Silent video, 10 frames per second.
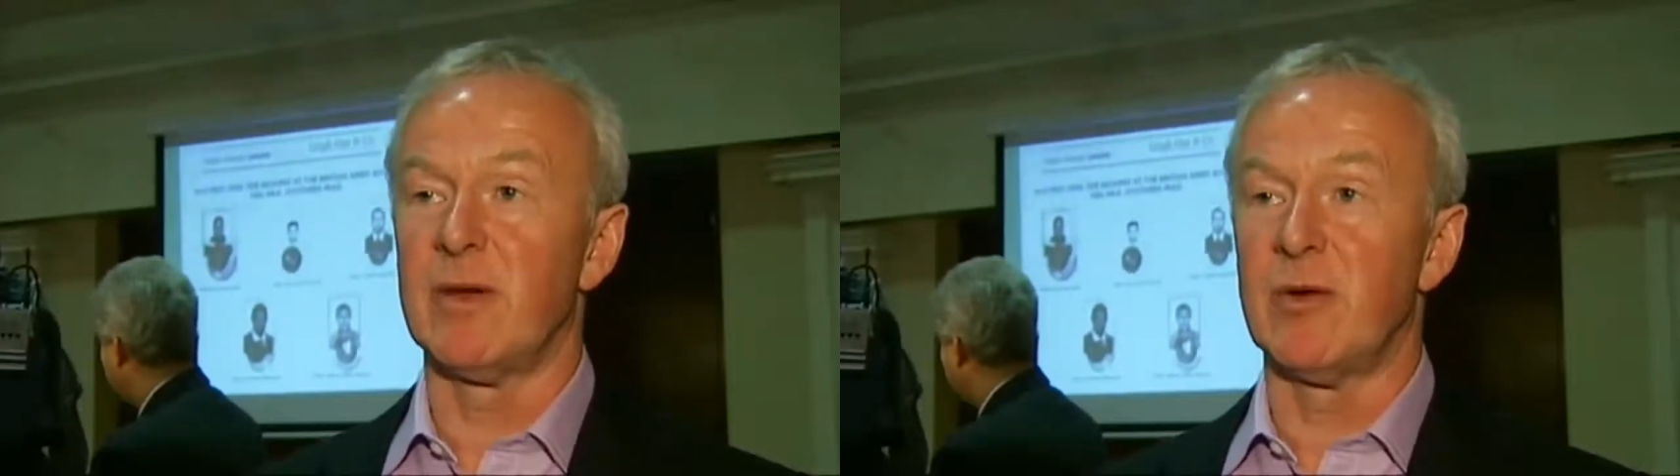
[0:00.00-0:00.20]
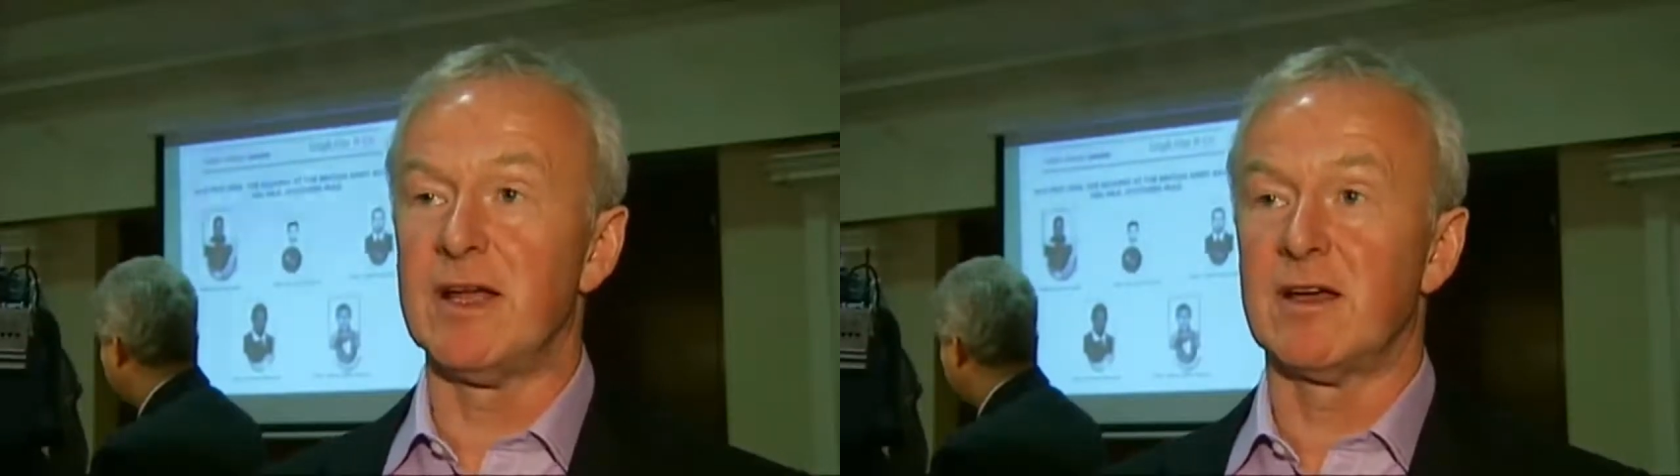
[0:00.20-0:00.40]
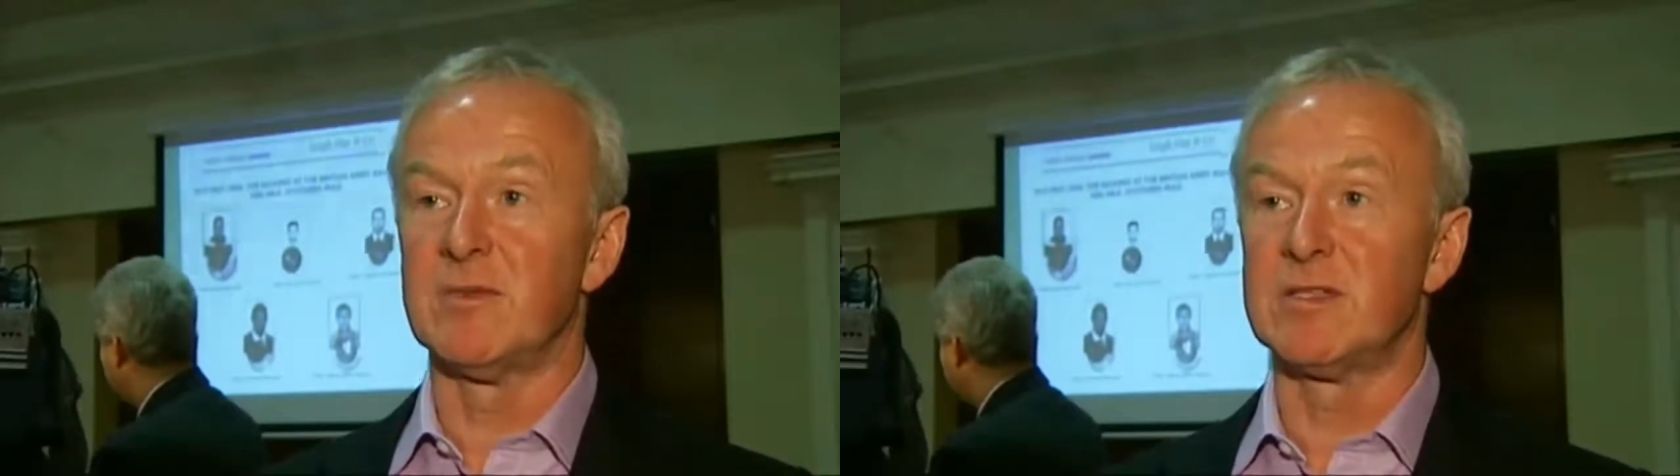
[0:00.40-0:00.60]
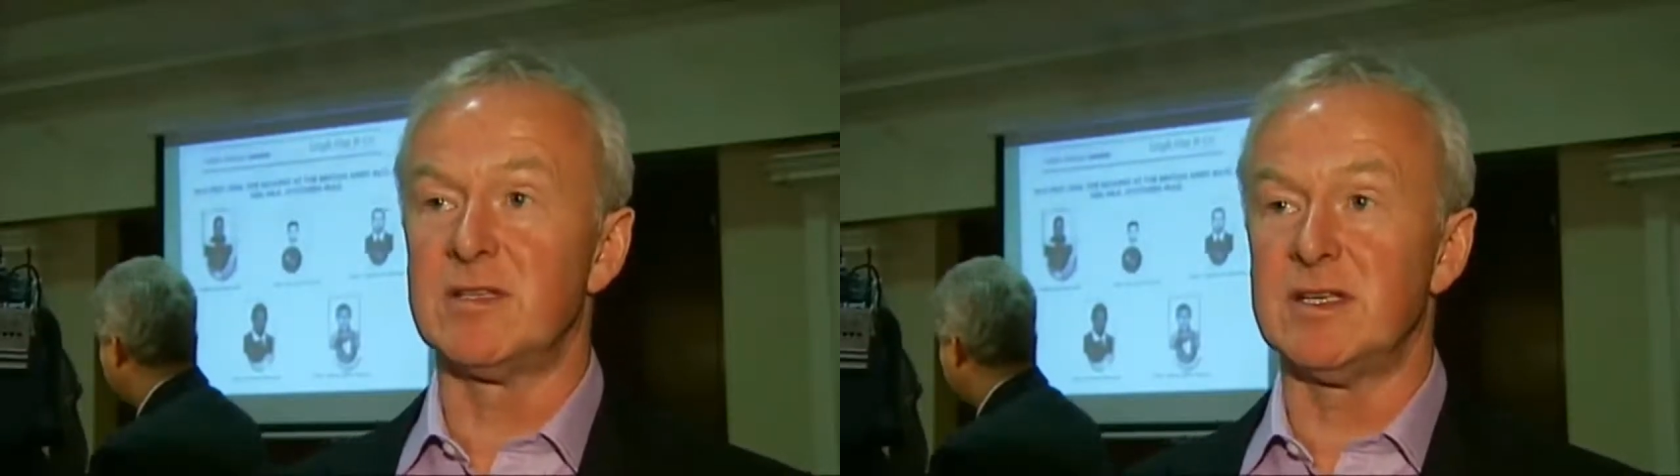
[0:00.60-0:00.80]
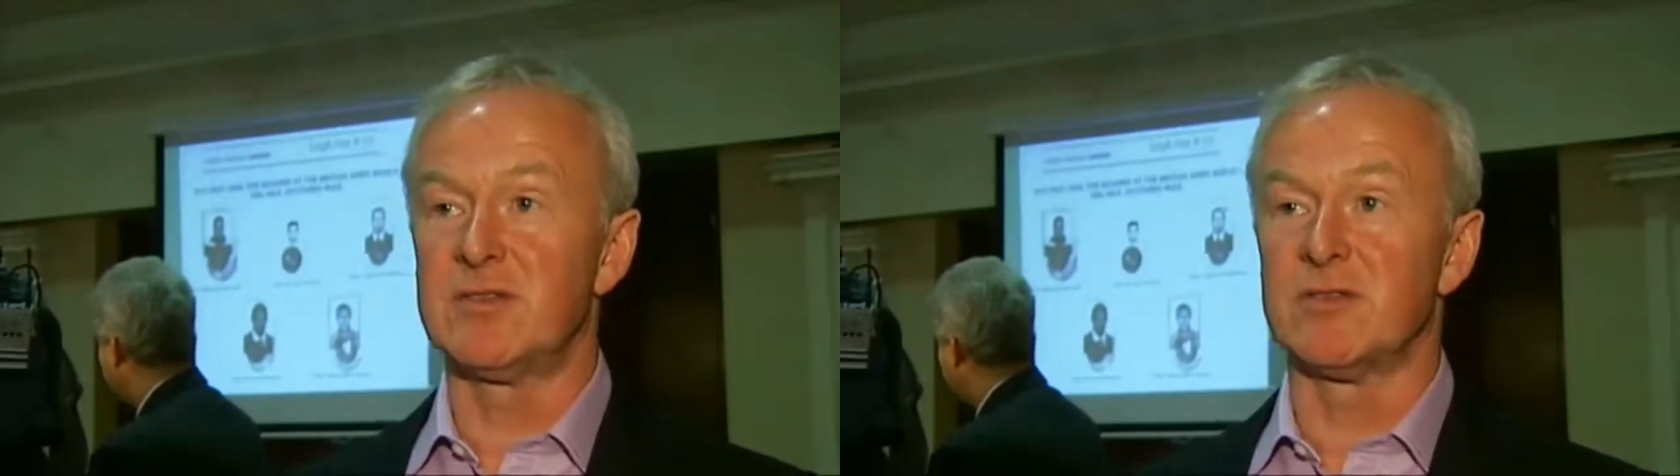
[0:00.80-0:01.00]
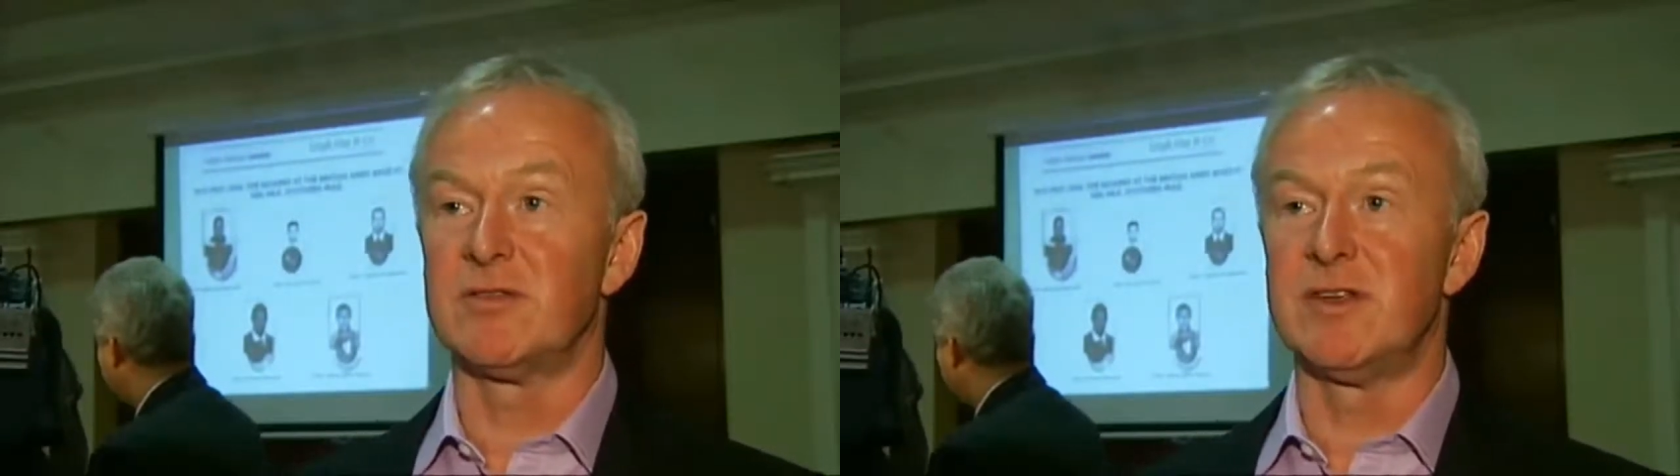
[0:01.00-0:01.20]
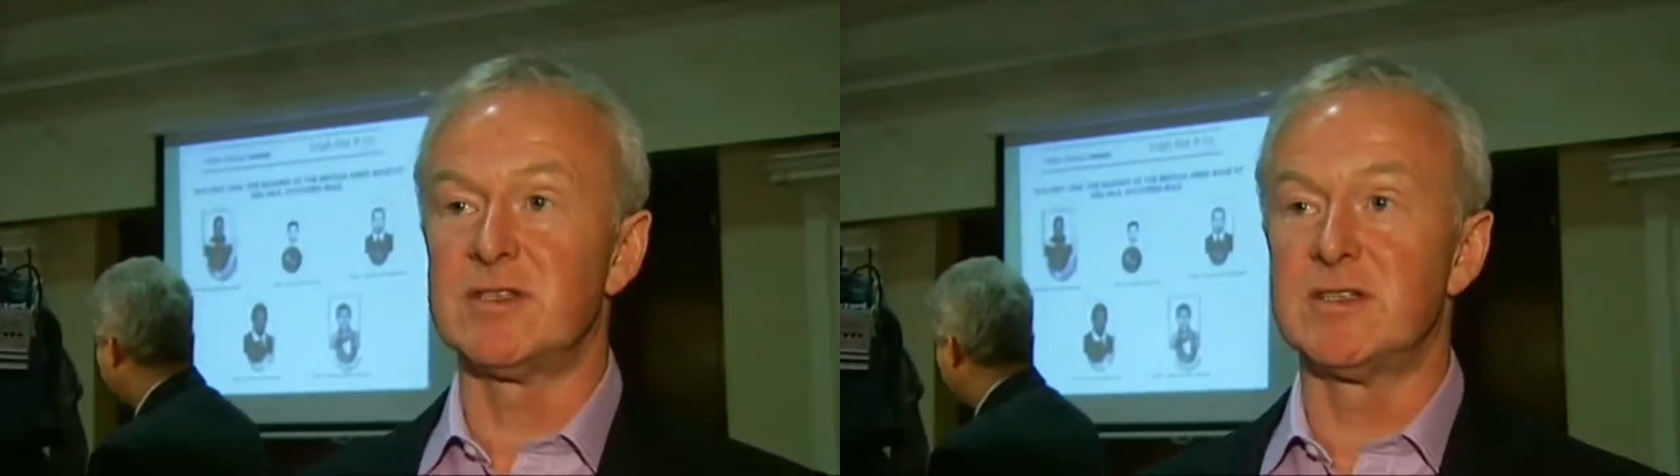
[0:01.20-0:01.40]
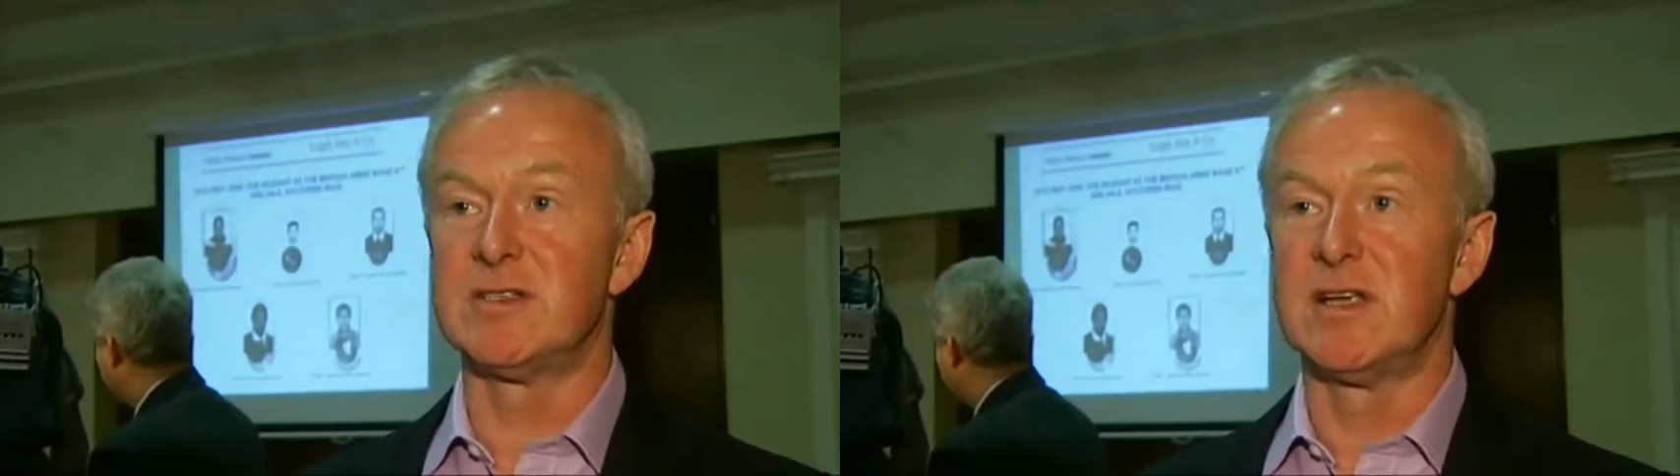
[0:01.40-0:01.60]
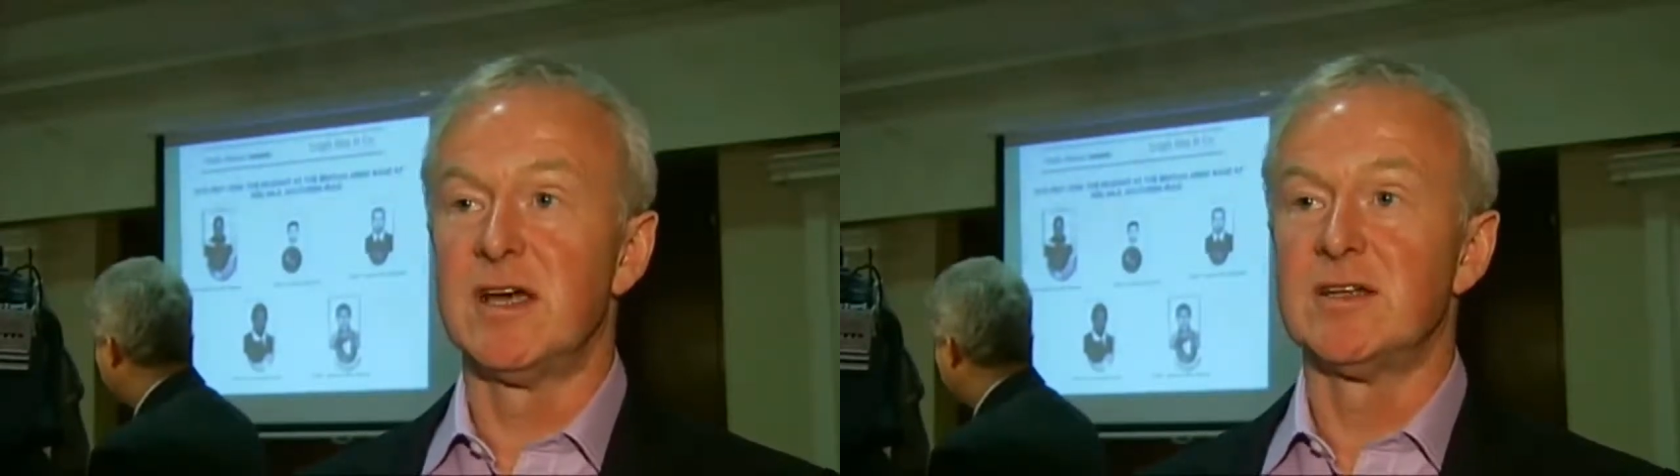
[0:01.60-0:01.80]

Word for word: when it comes to these sorts of incidents,